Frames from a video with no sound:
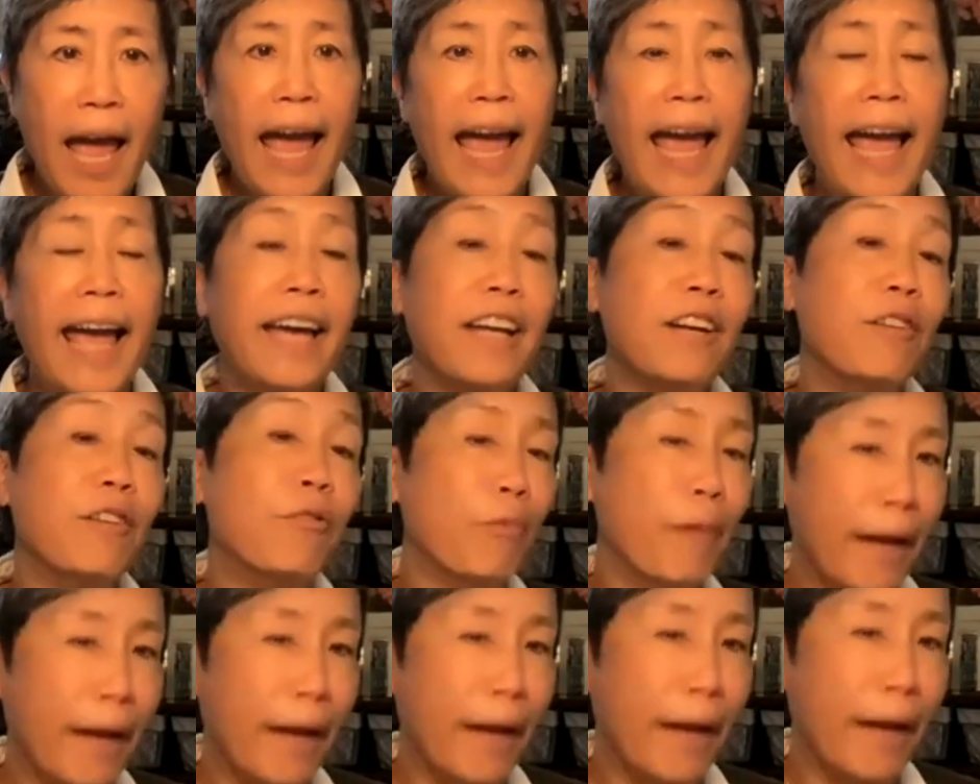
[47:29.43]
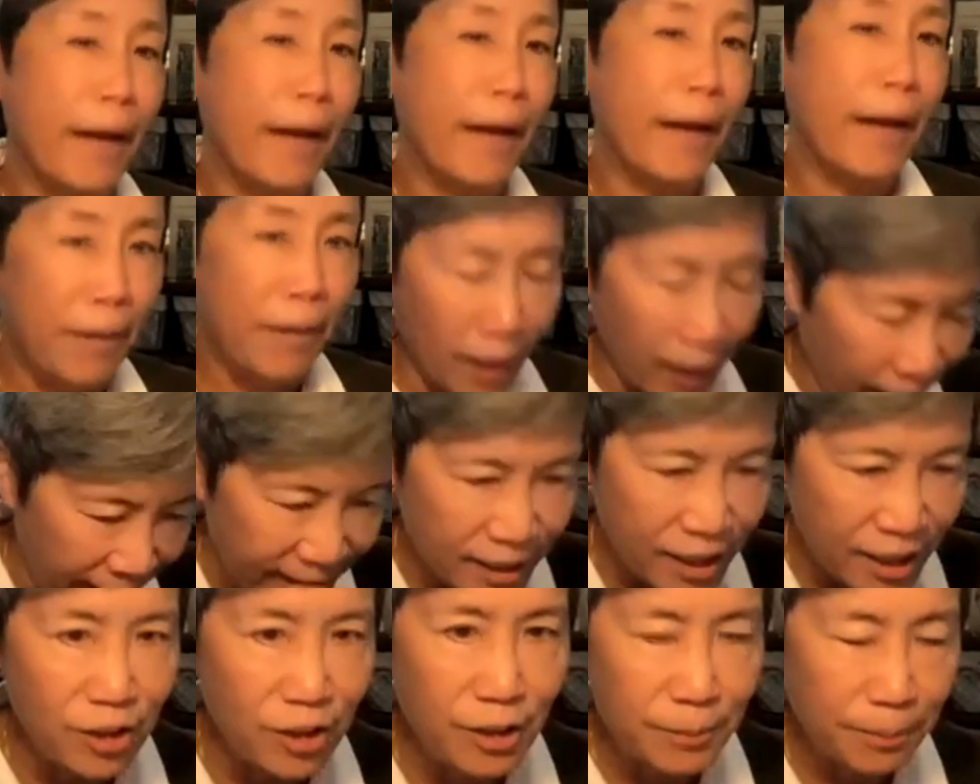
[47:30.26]
and
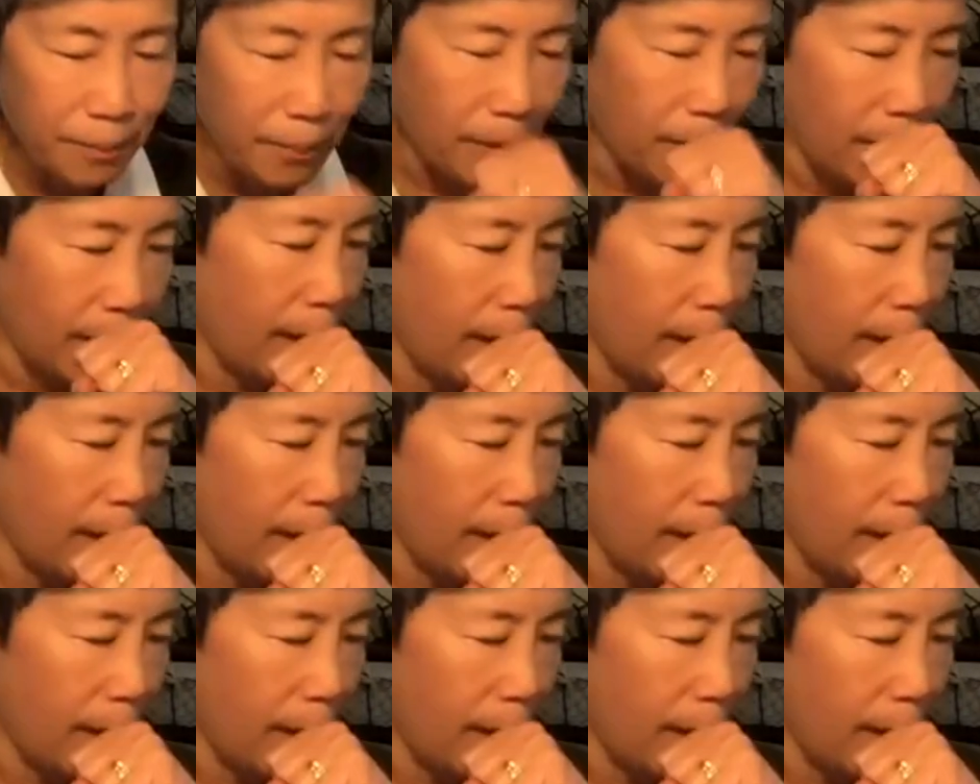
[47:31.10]
excuse